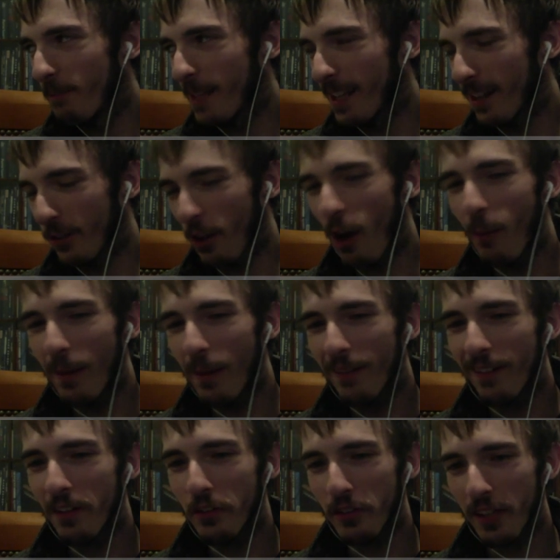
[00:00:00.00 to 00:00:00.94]
I'll be
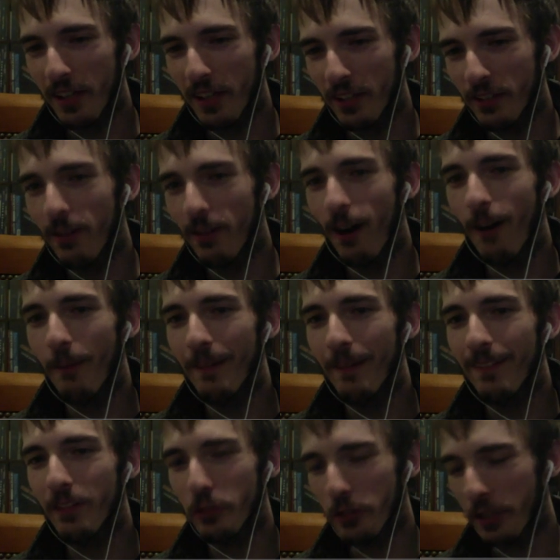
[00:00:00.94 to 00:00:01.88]
listening
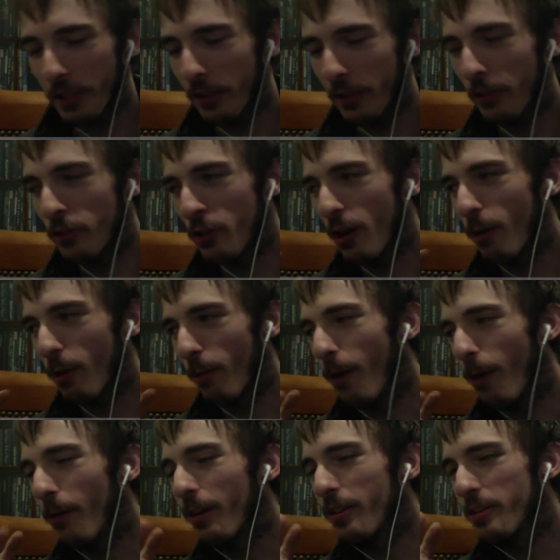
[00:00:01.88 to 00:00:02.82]
to Joe
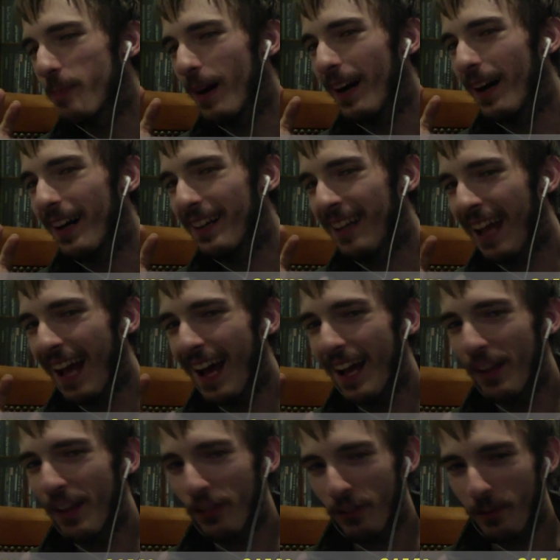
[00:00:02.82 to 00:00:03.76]
Rogan's
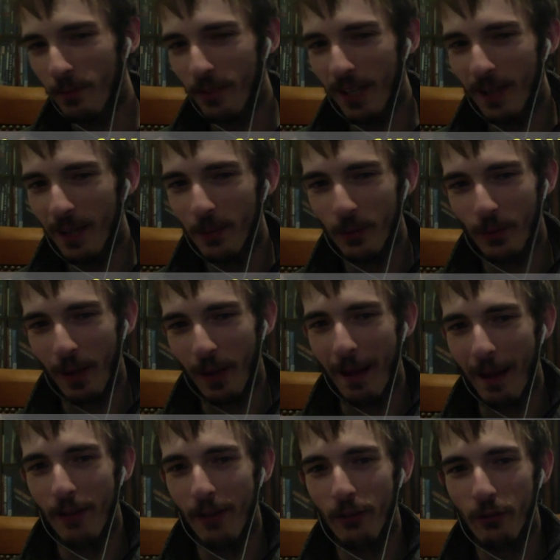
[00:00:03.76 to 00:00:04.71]
podcast sometimes when I'm
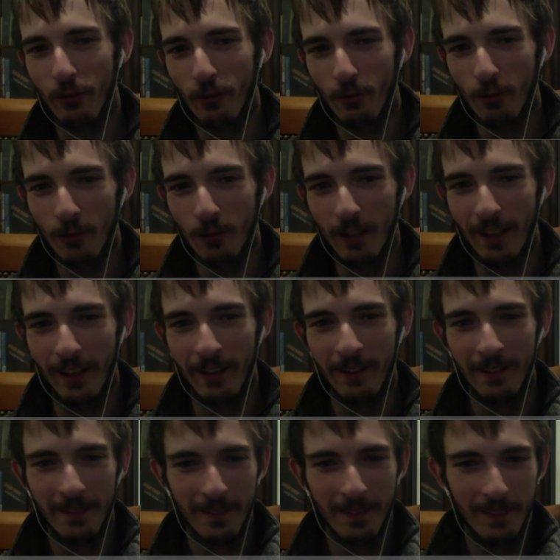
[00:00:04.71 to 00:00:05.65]
at school, and
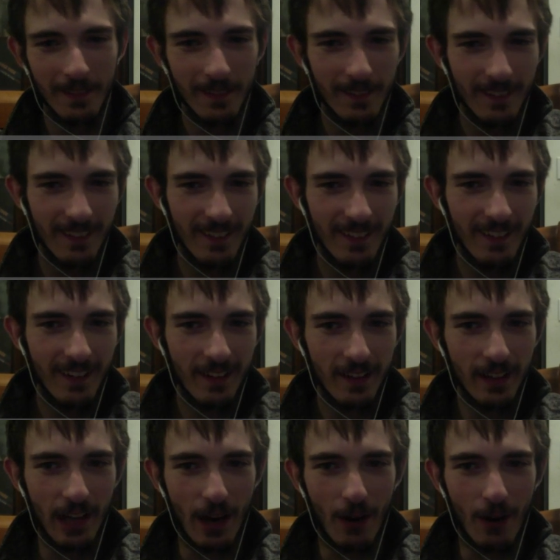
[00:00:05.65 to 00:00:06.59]

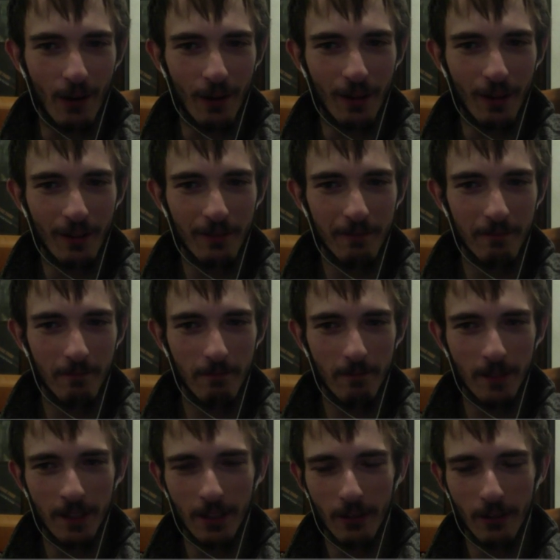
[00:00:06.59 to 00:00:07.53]
he'll
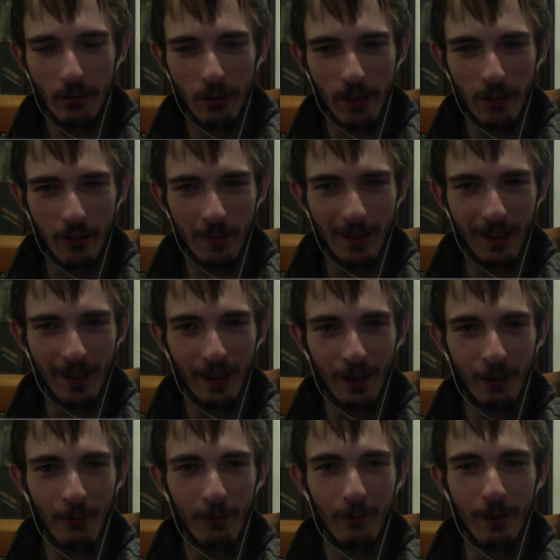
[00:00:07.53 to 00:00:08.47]
say something,
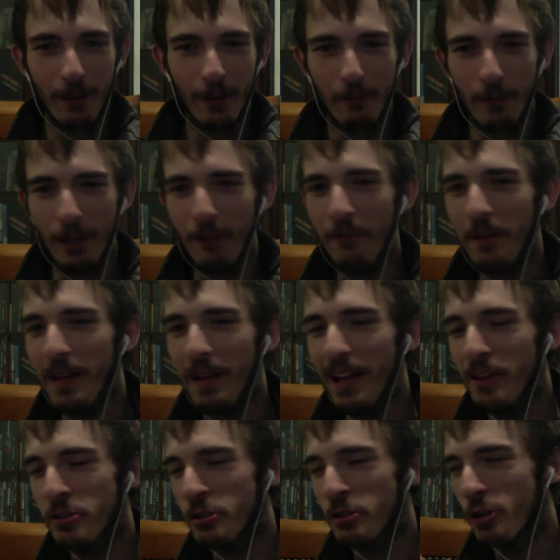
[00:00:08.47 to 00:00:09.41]
or whenever he
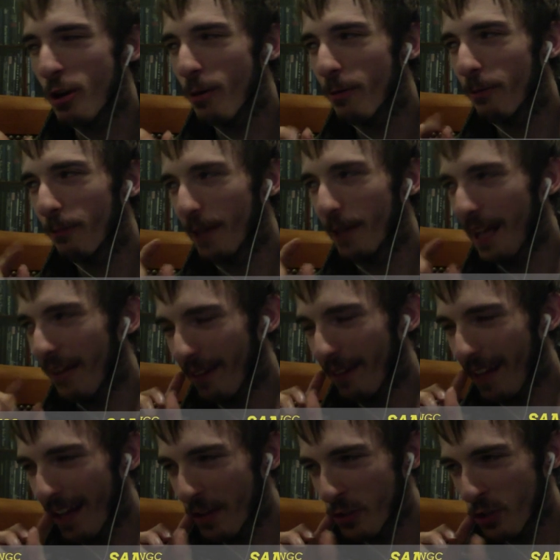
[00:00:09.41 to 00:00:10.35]
has
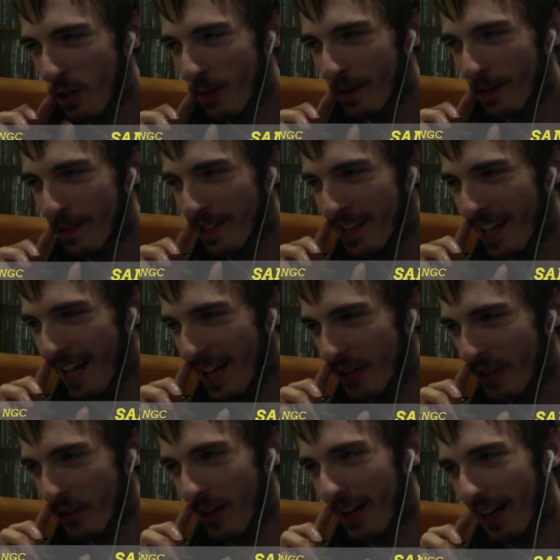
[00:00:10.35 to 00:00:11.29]
Joey
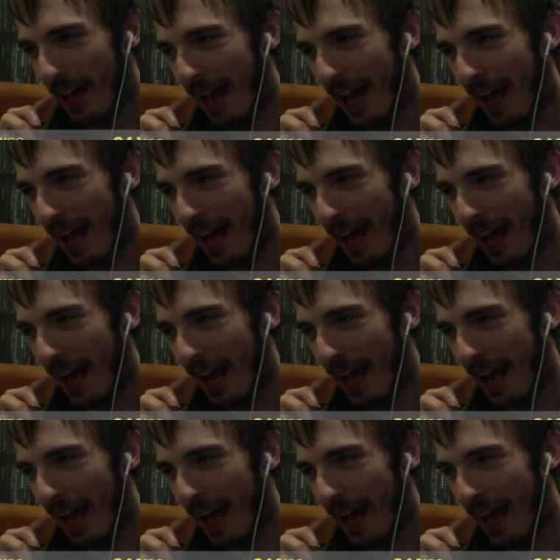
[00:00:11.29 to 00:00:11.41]
Diaz on, I